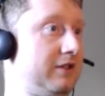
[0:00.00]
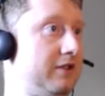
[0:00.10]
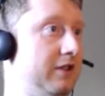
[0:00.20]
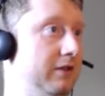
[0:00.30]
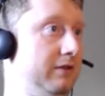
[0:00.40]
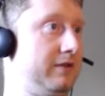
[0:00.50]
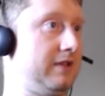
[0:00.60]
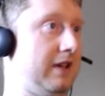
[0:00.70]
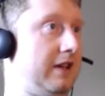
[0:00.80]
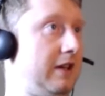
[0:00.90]
I'll let you go
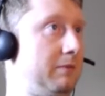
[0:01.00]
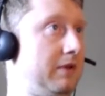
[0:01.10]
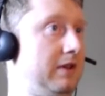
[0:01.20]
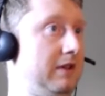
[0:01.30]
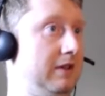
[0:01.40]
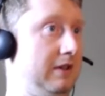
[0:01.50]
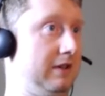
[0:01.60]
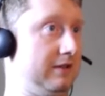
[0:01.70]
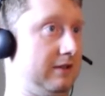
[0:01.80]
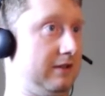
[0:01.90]
sign up
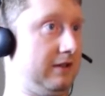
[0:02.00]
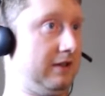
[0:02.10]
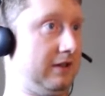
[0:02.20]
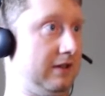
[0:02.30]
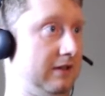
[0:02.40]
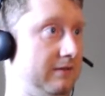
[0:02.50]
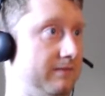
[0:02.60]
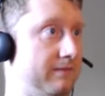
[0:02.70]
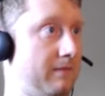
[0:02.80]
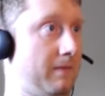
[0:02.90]
to the
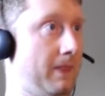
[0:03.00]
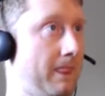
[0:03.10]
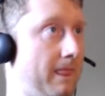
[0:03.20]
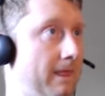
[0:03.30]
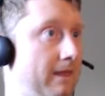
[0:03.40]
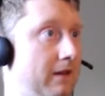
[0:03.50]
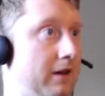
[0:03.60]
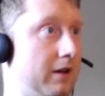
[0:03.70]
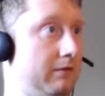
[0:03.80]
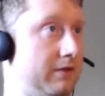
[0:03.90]

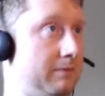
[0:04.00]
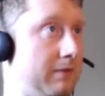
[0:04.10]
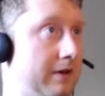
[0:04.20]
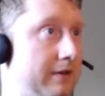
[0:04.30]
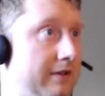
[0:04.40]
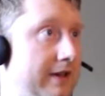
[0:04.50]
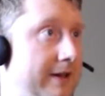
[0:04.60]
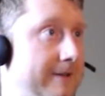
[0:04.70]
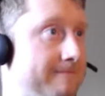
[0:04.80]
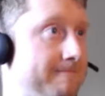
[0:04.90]
autoresponder
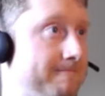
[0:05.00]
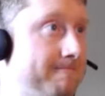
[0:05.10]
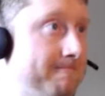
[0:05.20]
there.